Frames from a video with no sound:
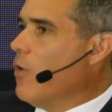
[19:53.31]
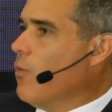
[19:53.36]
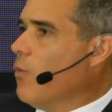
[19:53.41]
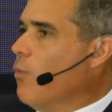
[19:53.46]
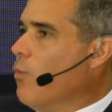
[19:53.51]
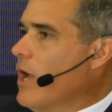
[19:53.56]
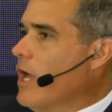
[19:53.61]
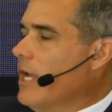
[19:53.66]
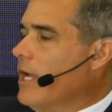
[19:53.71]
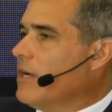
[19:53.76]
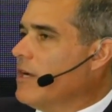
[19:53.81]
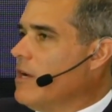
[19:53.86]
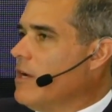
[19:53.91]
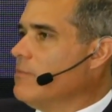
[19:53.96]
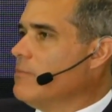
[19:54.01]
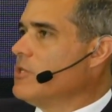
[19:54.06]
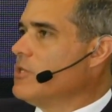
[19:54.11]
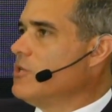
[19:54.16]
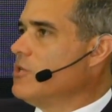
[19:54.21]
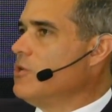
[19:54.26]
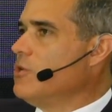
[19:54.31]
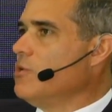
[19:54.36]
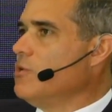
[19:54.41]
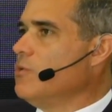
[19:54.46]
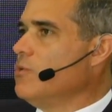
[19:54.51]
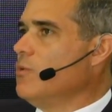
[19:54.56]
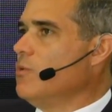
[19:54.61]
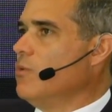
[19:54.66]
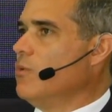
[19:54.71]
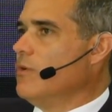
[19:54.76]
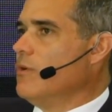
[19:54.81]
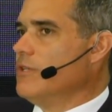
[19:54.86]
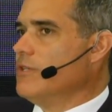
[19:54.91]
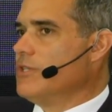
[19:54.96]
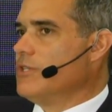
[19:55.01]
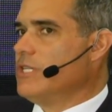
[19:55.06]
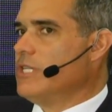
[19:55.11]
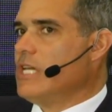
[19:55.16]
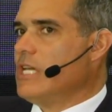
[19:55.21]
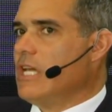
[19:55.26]
when it comes to
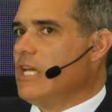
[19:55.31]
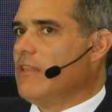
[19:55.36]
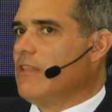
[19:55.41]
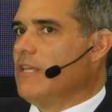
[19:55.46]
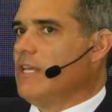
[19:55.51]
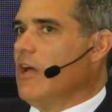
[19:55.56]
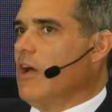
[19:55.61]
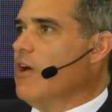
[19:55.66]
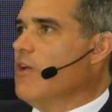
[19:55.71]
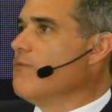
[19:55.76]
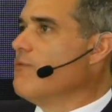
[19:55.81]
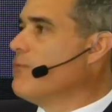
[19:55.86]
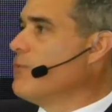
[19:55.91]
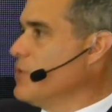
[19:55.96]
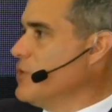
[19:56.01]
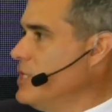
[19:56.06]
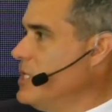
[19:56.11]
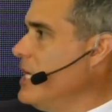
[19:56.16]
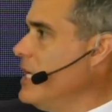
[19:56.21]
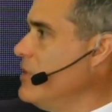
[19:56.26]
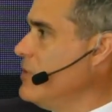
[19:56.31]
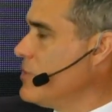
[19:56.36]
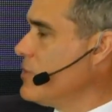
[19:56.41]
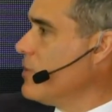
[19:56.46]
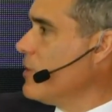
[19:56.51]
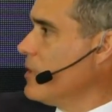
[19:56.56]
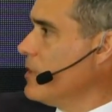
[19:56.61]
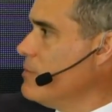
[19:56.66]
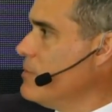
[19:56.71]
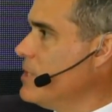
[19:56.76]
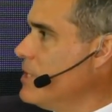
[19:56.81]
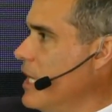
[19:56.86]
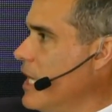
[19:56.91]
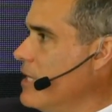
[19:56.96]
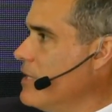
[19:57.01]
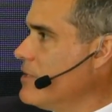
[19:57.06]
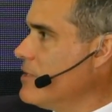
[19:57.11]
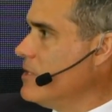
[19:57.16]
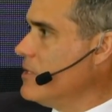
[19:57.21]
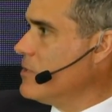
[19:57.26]
seeing the unforeseen
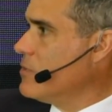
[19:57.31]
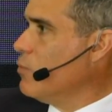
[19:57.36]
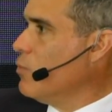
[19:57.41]
circumstances?